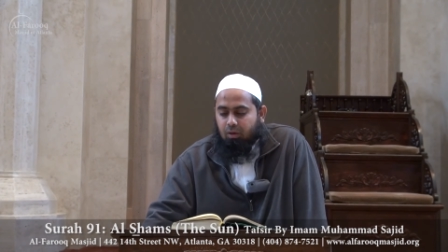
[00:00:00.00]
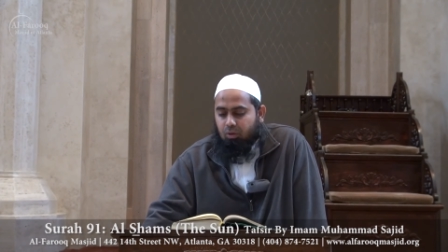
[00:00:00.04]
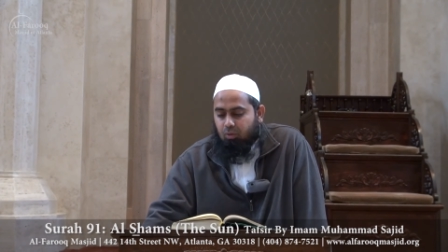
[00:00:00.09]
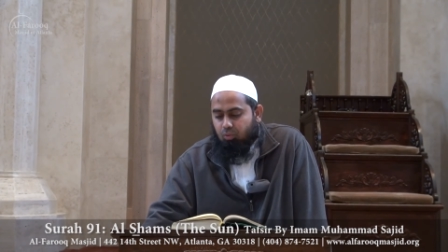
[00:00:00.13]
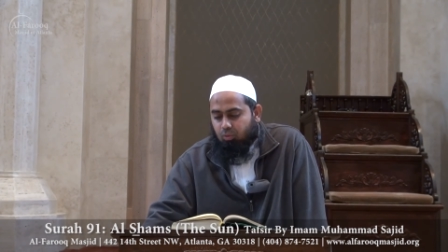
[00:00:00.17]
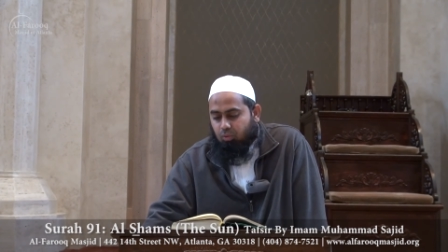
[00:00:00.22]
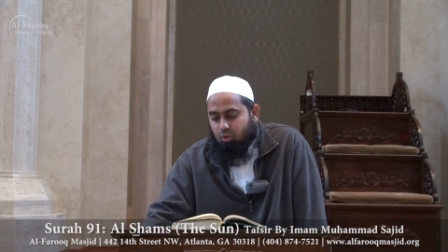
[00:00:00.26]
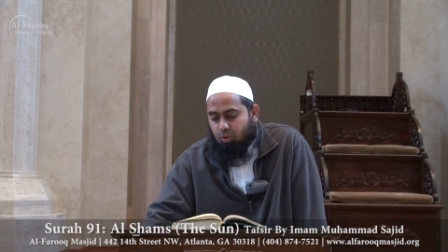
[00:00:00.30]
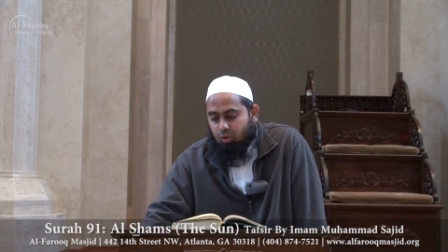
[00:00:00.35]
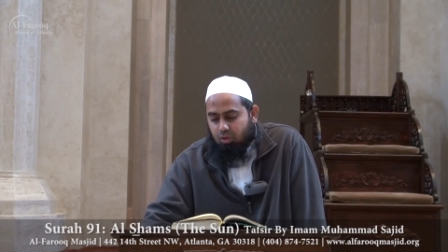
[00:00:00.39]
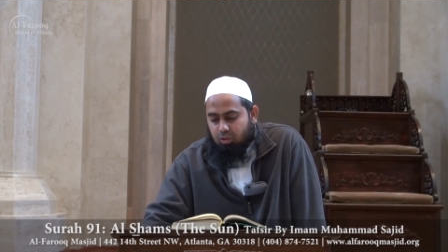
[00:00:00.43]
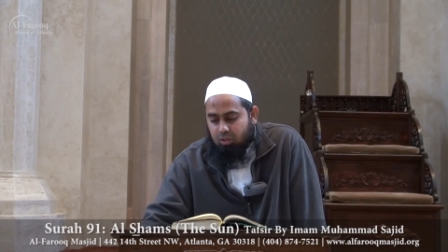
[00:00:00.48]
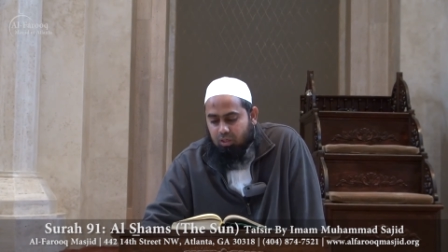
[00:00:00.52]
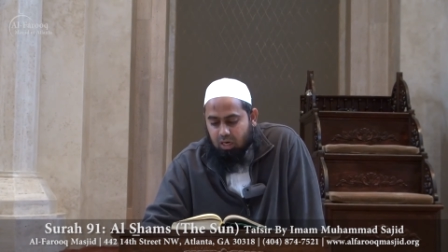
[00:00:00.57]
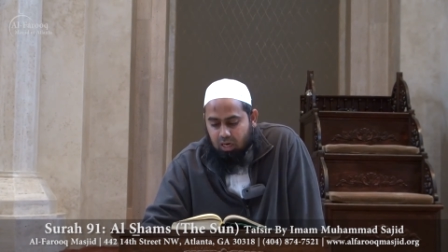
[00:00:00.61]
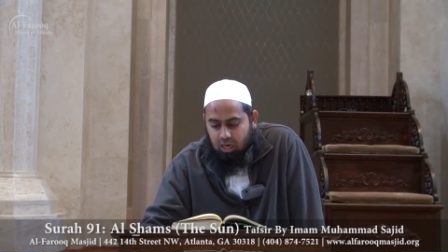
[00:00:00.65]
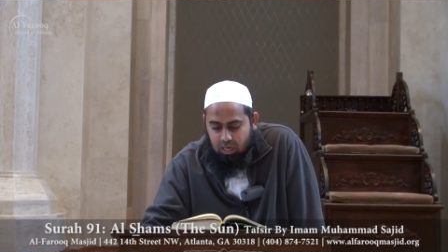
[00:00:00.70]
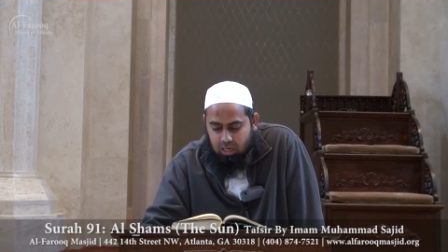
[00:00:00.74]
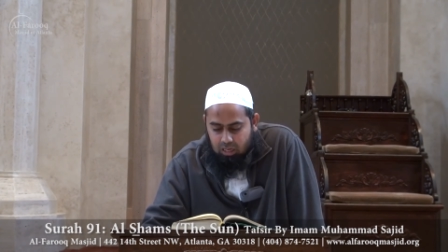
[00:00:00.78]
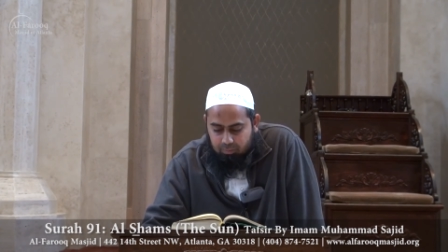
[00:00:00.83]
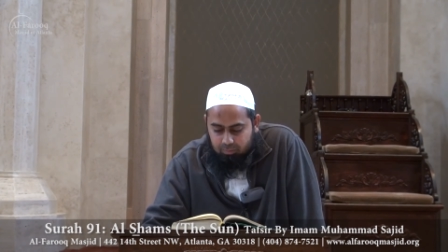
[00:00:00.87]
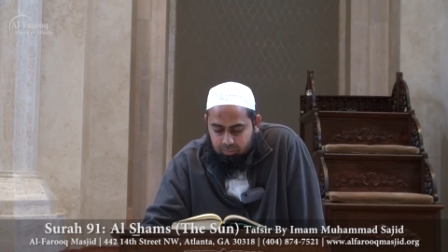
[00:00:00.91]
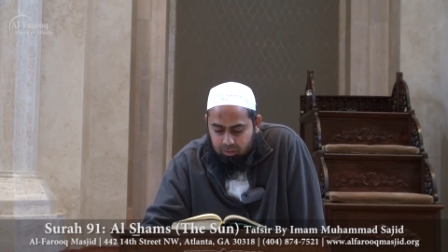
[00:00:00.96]
Do not
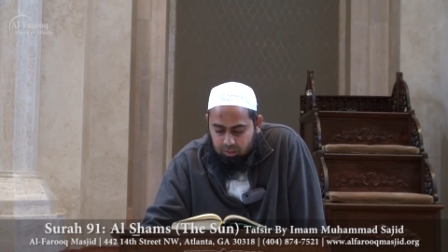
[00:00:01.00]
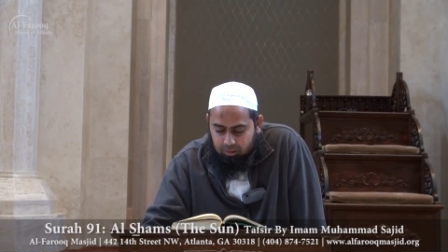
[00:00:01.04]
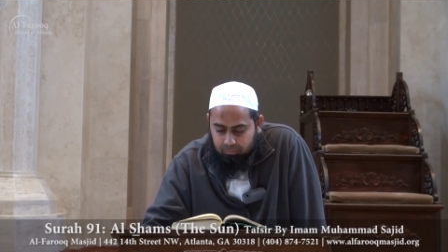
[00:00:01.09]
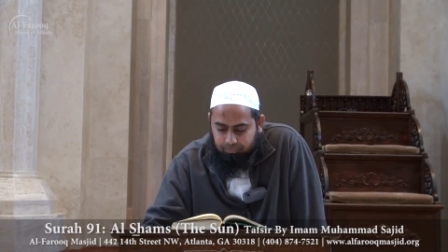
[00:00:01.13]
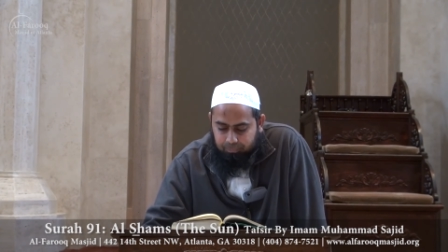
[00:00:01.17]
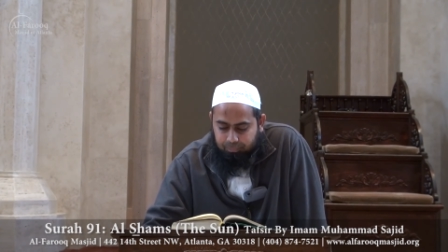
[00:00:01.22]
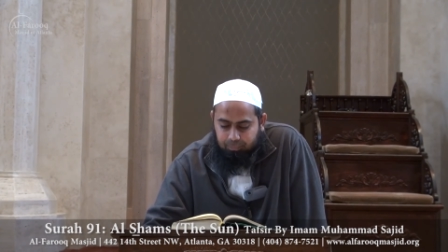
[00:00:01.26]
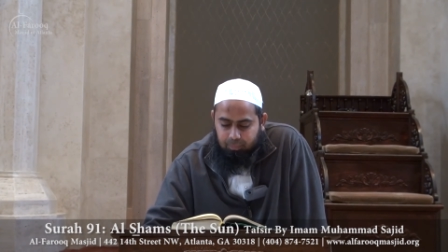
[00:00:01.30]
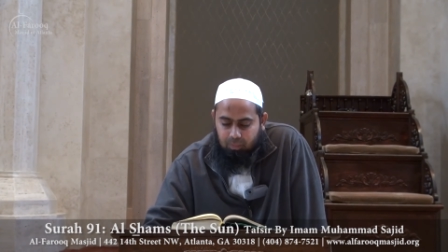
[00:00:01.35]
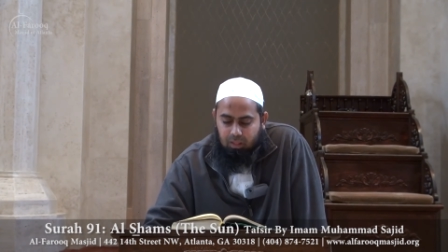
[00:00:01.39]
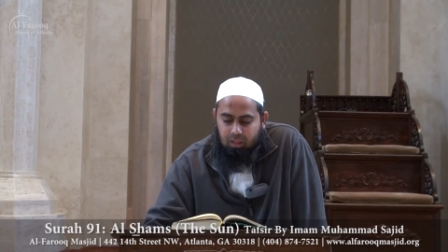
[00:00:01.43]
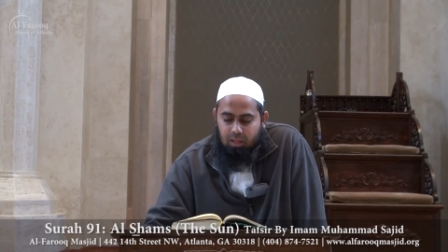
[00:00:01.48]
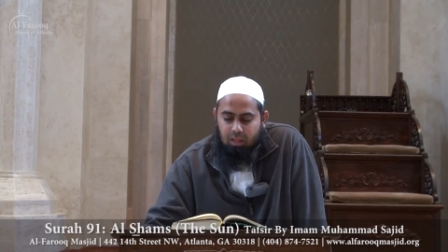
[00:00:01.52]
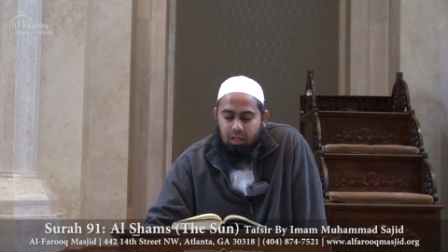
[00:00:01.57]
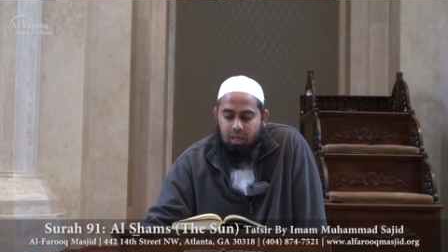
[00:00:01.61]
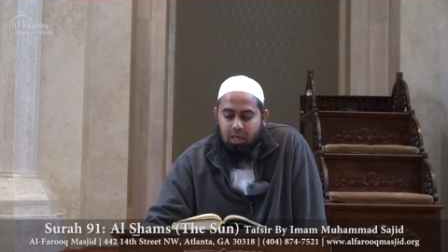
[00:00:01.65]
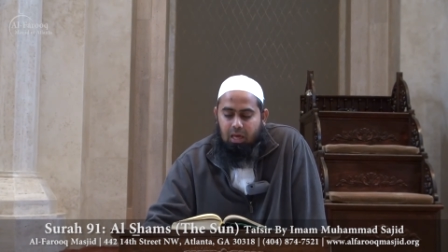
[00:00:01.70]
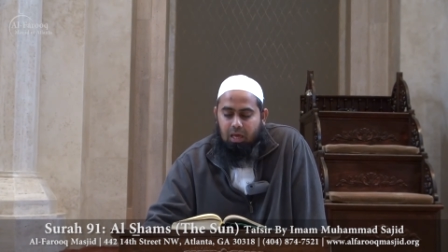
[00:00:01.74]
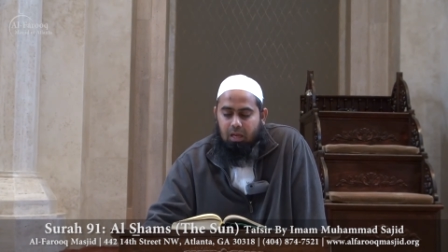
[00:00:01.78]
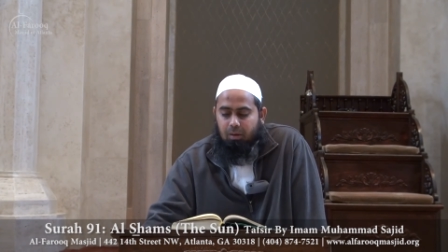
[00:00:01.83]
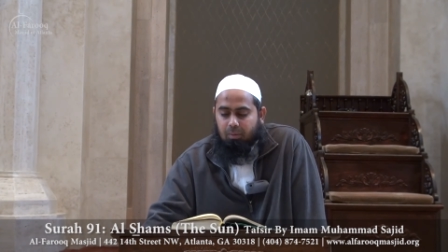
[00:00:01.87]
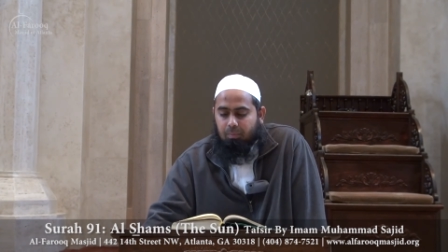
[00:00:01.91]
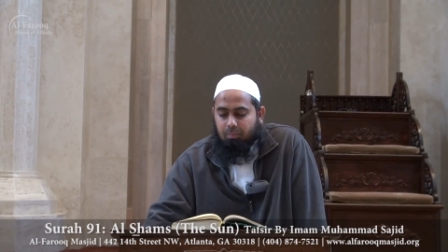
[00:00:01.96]
harm him
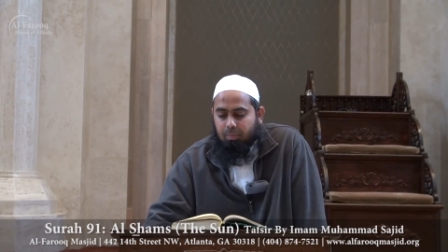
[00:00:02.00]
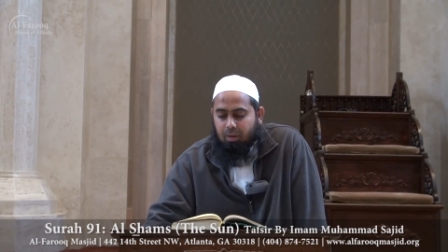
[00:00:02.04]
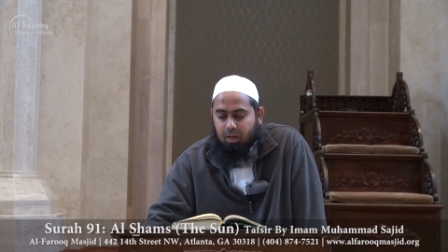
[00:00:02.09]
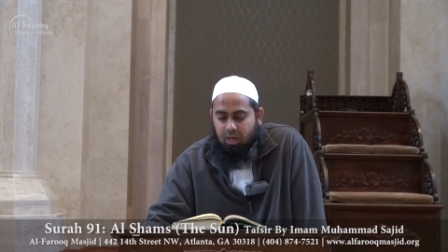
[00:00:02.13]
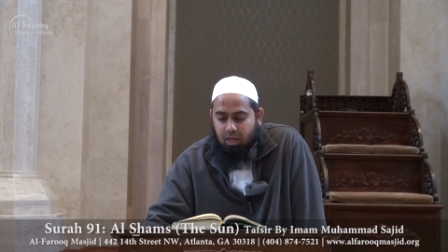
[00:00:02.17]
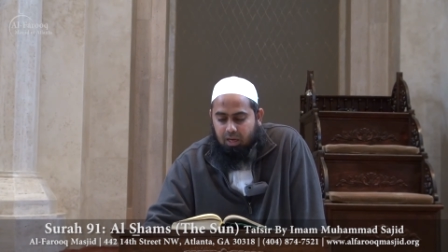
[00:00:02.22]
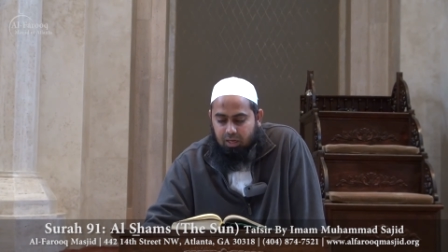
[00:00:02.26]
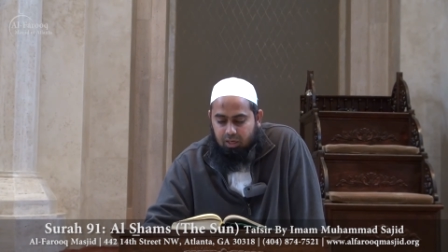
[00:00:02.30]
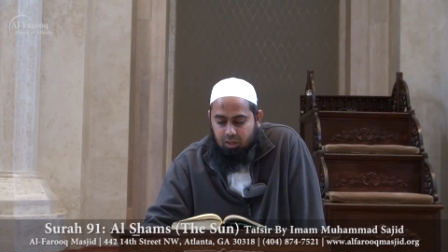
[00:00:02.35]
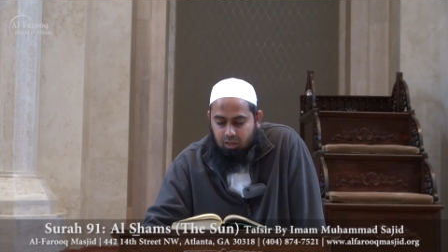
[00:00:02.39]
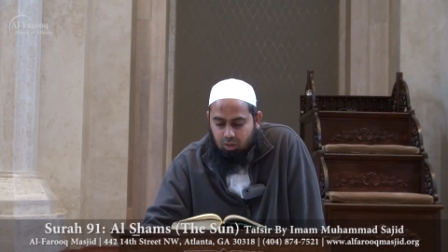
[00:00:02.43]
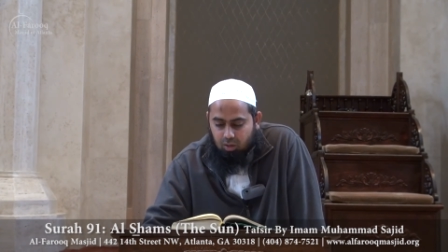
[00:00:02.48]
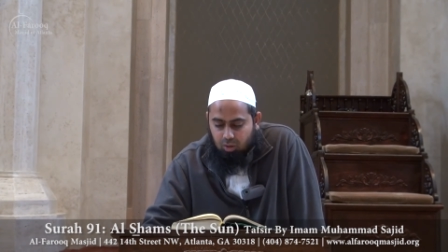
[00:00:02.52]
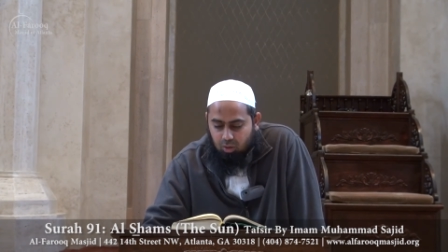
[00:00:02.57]
and bar it